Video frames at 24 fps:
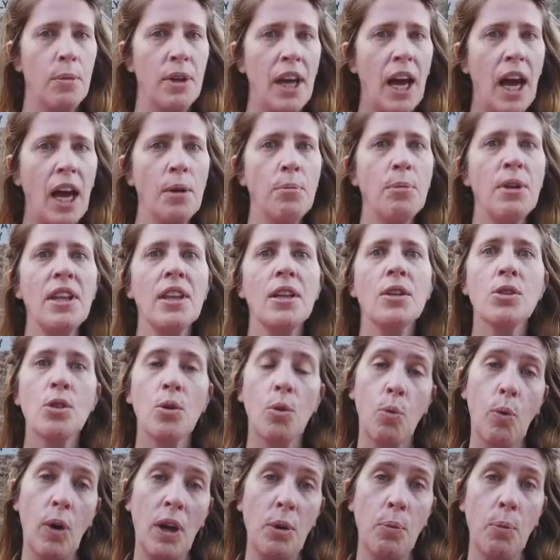Behind me there's
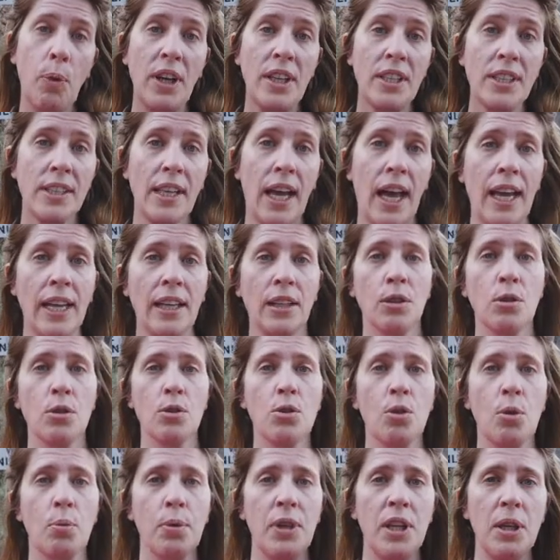a one-way sign,
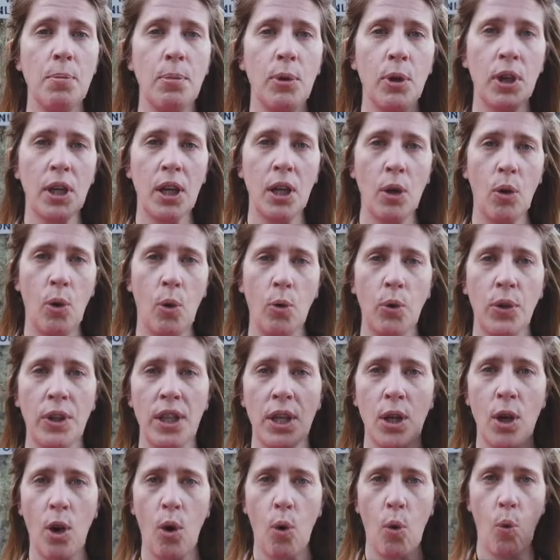so people can
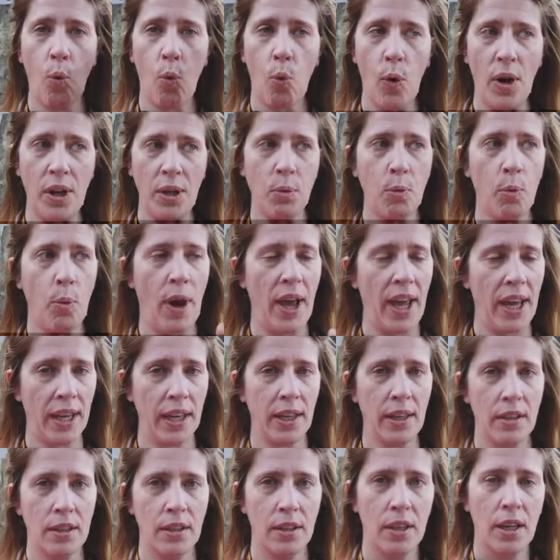only go one
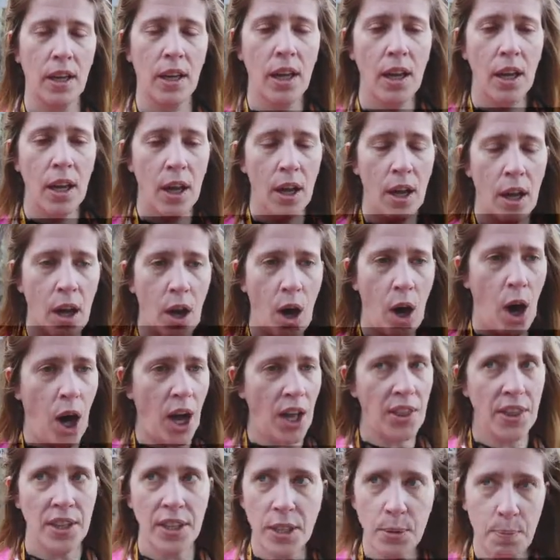way
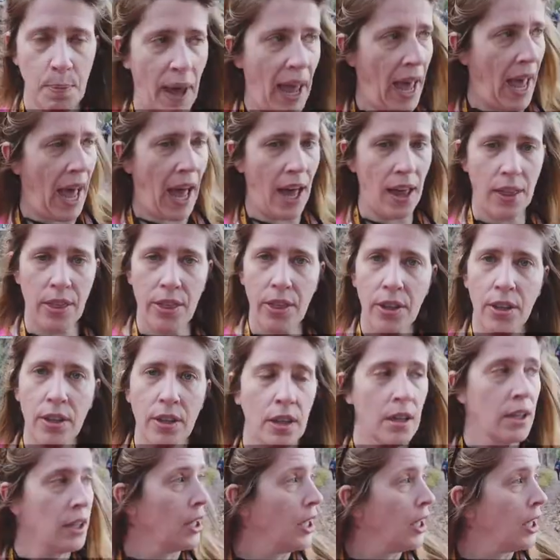on this path.
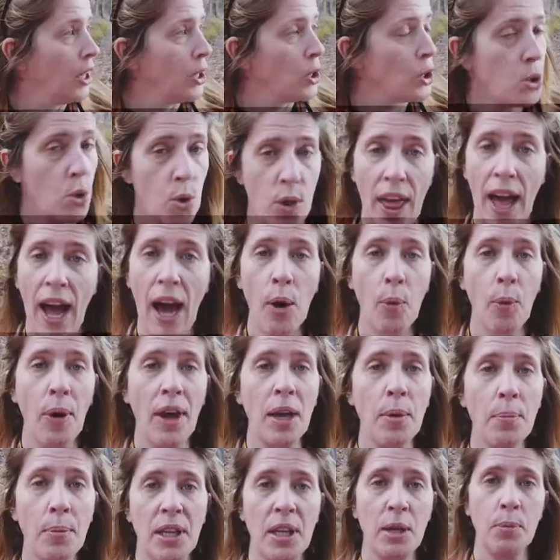So that
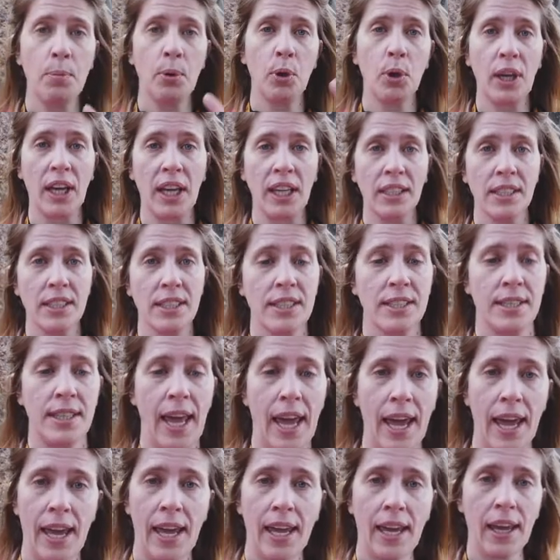way people can
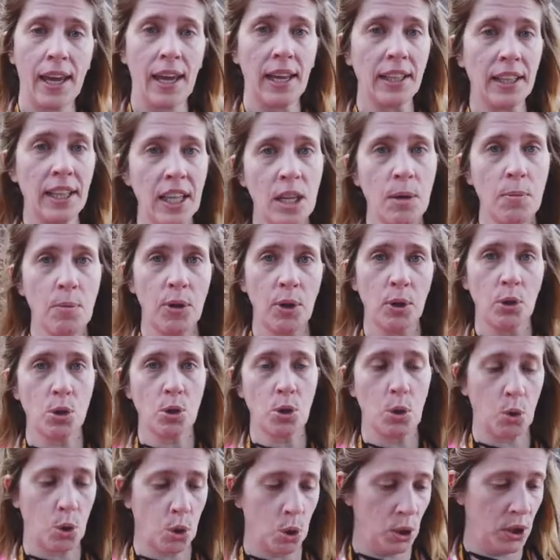stay and keep their
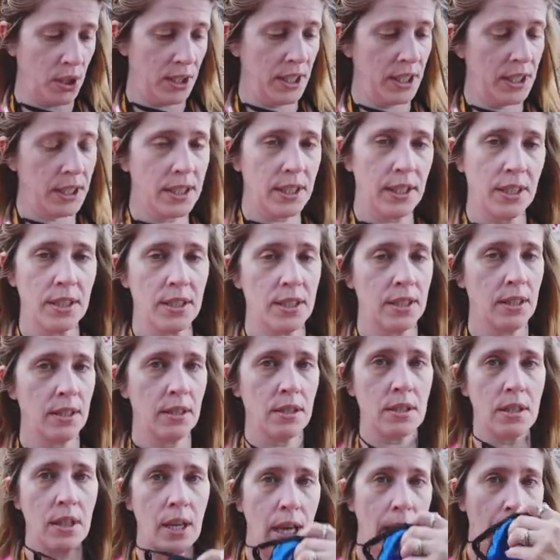social
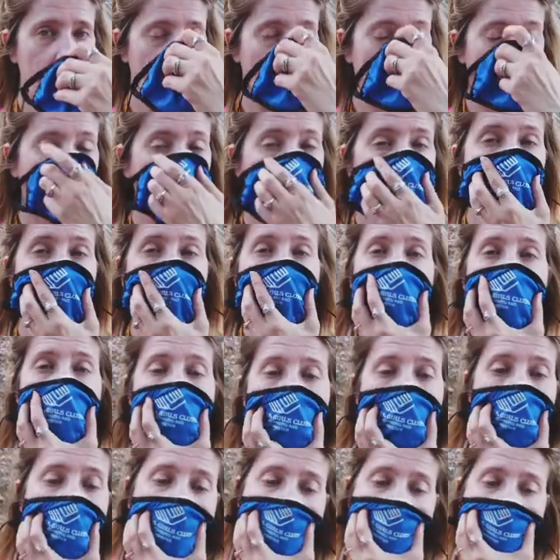distances and they
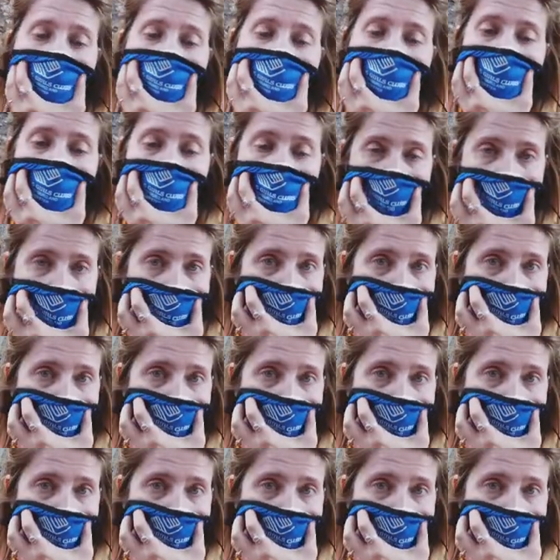should wear their